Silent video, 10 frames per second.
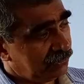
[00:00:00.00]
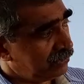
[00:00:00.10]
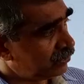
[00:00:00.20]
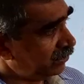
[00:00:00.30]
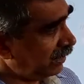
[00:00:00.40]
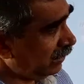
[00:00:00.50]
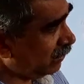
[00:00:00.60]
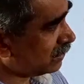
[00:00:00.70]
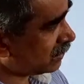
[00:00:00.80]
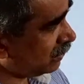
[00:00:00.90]
So that
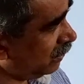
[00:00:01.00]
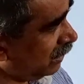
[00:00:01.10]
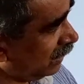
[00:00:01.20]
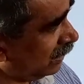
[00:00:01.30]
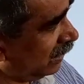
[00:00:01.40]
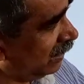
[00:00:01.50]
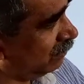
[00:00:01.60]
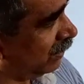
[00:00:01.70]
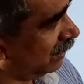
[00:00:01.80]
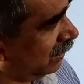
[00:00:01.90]
Austro-Hungarian
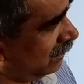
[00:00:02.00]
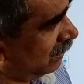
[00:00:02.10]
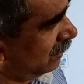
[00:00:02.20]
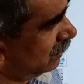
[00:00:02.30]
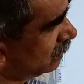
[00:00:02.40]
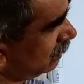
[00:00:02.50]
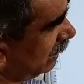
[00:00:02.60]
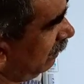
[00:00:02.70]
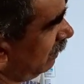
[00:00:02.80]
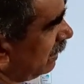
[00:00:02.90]
Empire, so
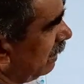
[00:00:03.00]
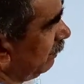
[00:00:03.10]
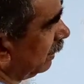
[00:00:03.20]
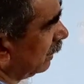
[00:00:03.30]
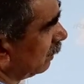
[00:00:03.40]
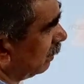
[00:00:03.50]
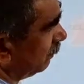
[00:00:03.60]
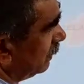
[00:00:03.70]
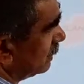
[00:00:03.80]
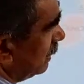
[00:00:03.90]
they were having control
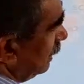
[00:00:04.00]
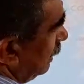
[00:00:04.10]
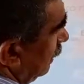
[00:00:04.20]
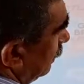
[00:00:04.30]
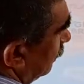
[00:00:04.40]
of this area.